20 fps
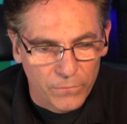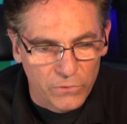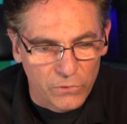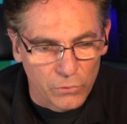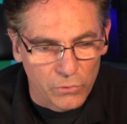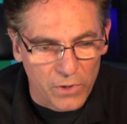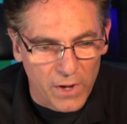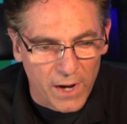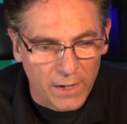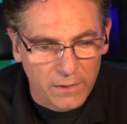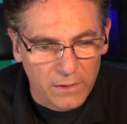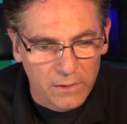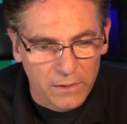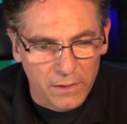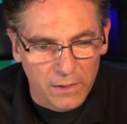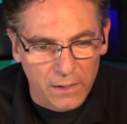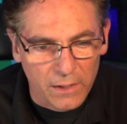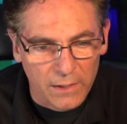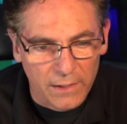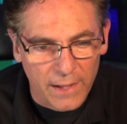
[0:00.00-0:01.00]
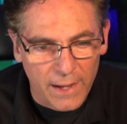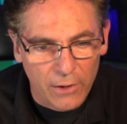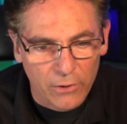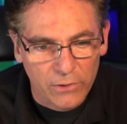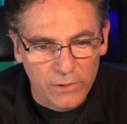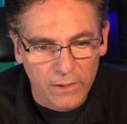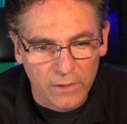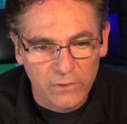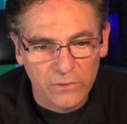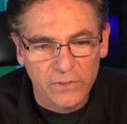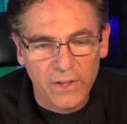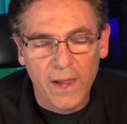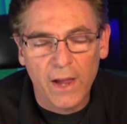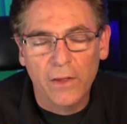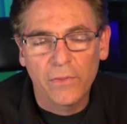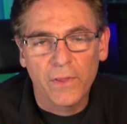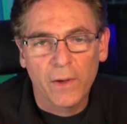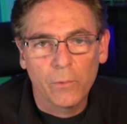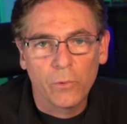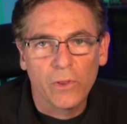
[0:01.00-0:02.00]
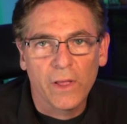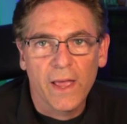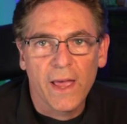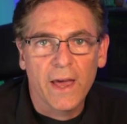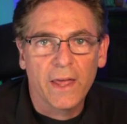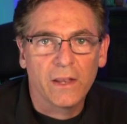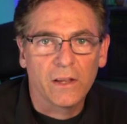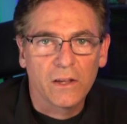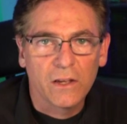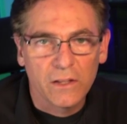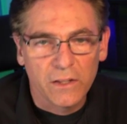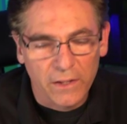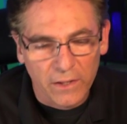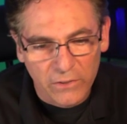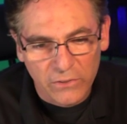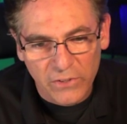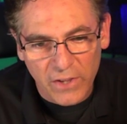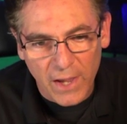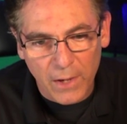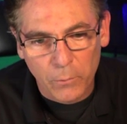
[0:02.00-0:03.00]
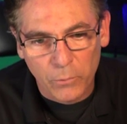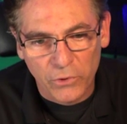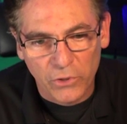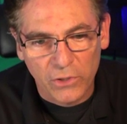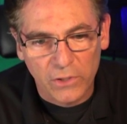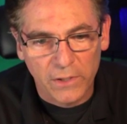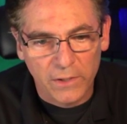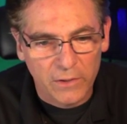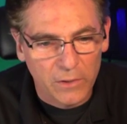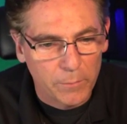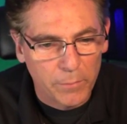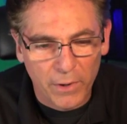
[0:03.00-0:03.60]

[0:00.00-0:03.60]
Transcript: Do not click allow click sound. That will add a click sound when you click the